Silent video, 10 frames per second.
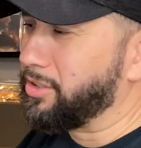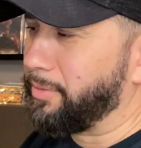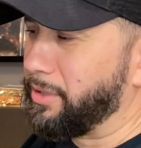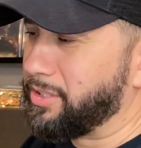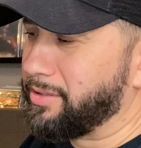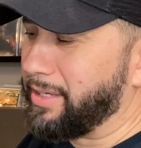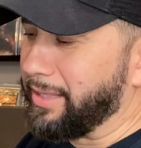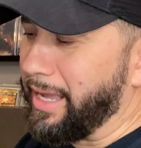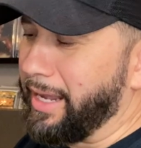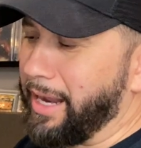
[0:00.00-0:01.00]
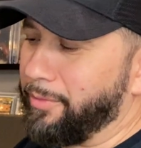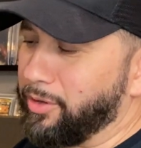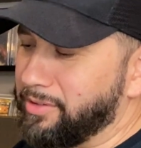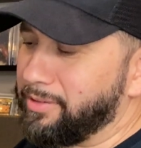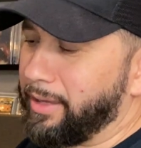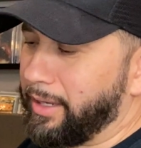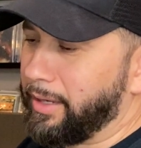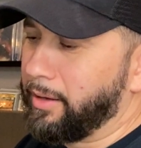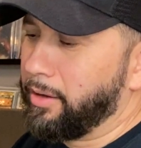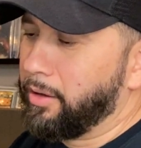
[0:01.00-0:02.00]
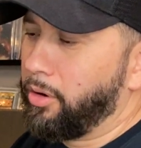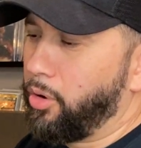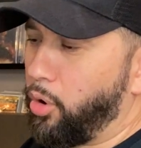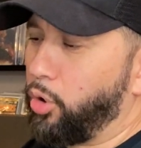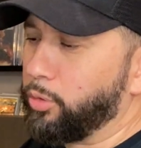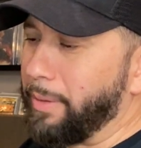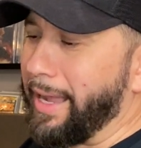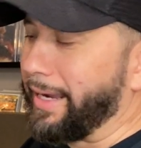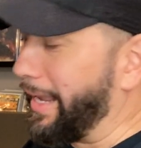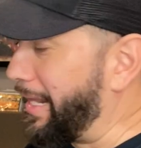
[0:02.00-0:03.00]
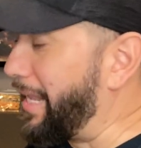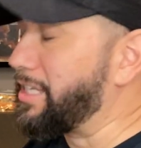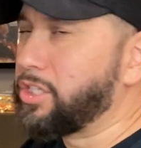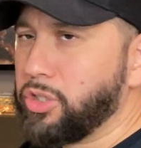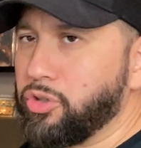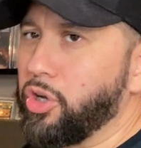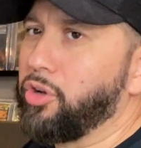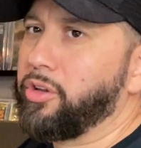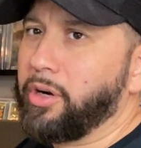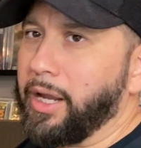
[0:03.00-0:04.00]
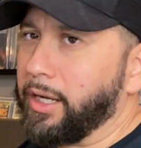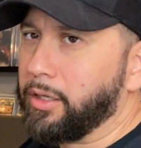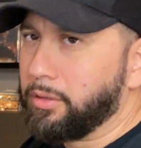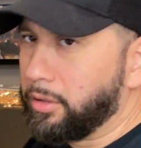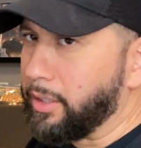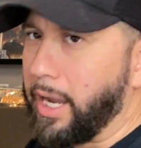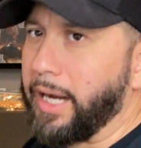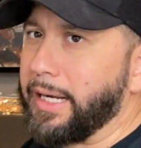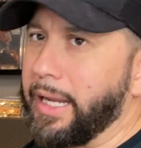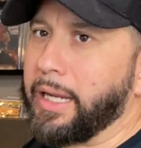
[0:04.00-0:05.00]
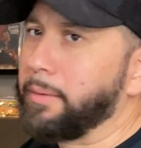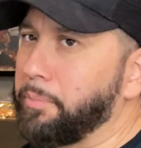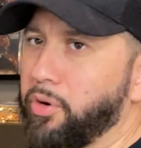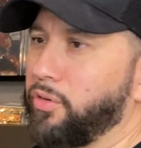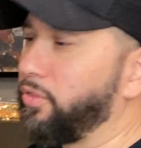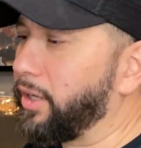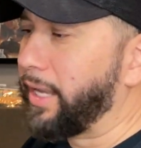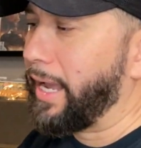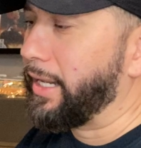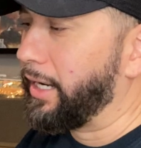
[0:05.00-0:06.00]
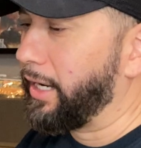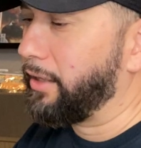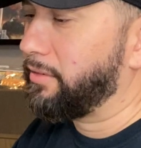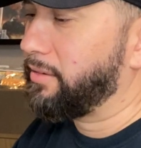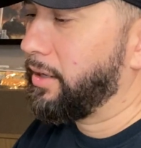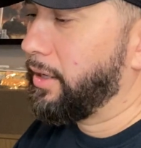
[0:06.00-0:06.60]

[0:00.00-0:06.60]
submissions like that, I would say hold back unless you know they're like 9.8 perfect candidates.